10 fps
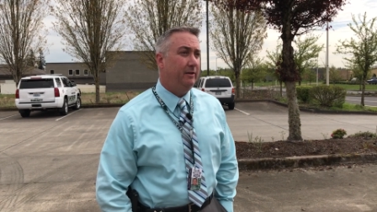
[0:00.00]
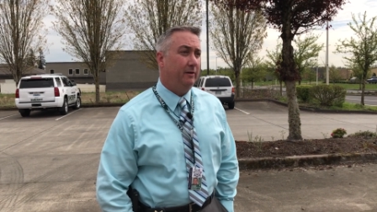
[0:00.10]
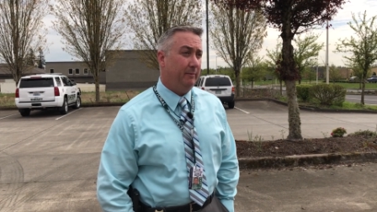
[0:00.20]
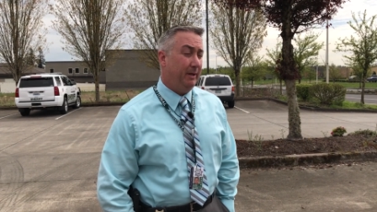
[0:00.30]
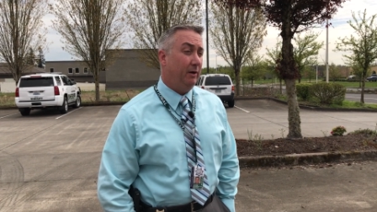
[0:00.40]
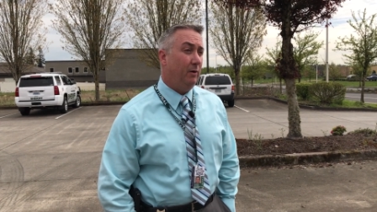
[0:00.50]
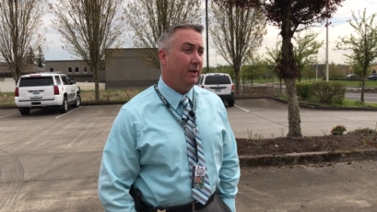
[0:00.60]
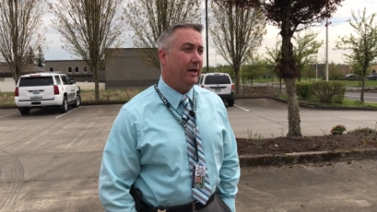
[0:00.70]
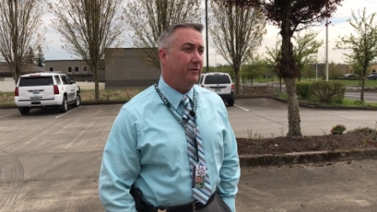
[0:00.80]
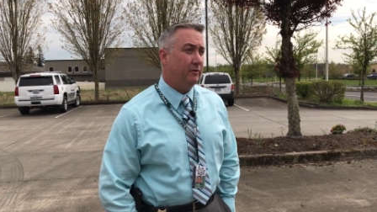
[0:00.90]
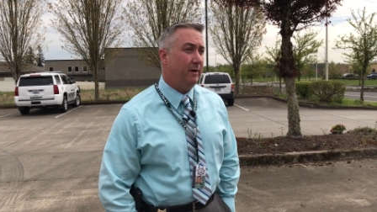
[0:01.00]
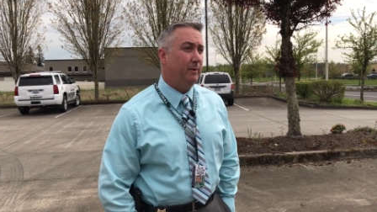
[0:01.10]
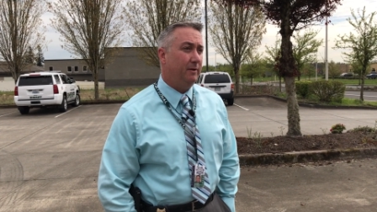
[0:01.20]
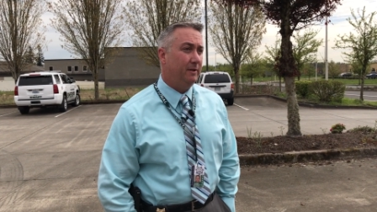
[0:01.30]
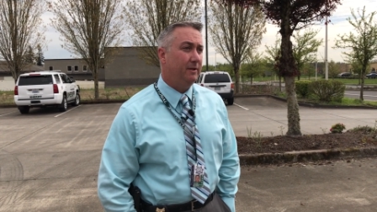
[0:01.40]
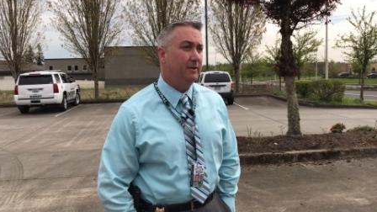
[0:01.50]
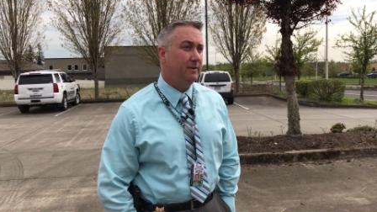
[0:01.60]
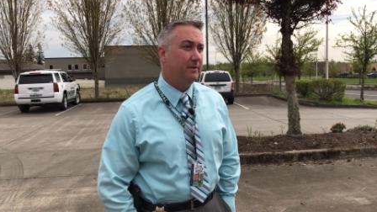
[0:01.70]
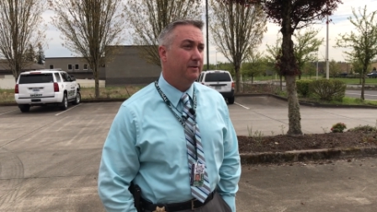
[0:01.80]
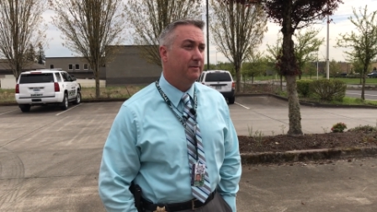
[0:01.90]
you can be in a whole lot of trouble.
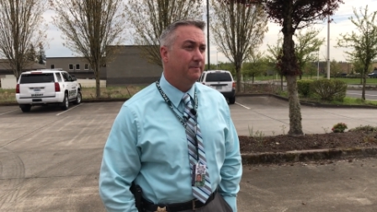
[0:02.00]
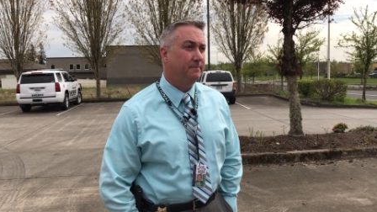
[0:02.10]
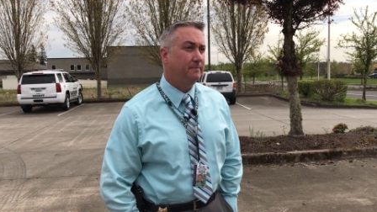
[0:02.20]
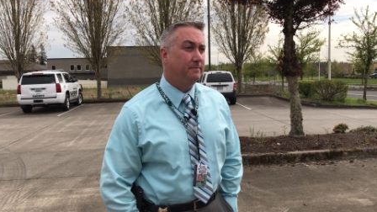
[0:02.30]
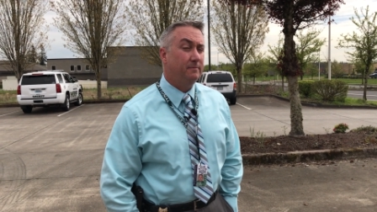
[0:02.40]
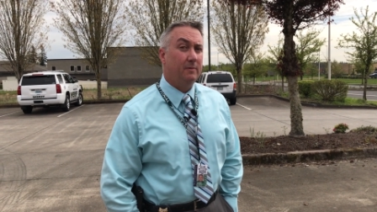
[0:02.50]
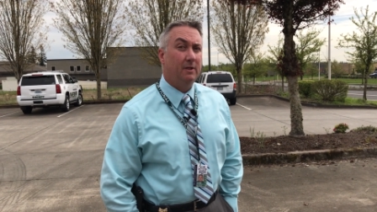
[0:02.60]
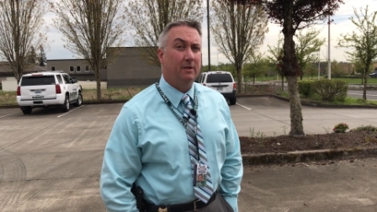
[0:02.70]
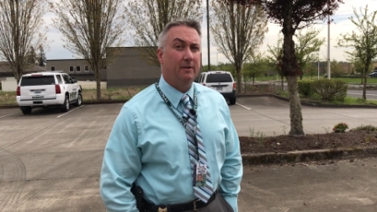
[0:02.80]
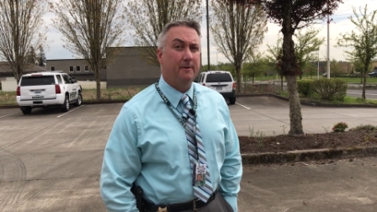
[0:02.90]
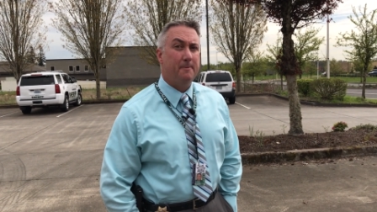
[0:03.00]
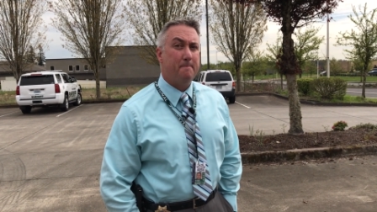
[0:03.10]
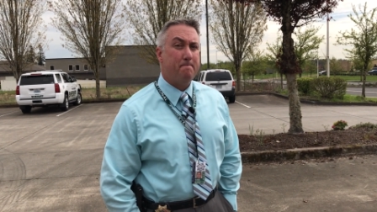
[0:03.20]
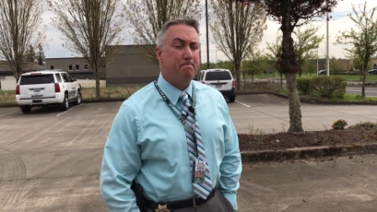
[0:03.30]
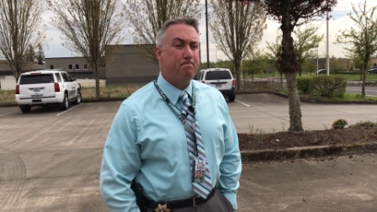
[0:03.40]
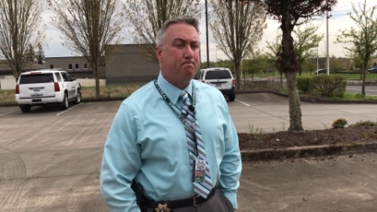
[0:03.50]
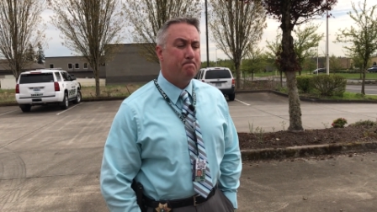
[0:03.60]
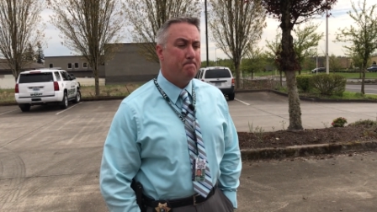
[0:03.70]
Who found these kids?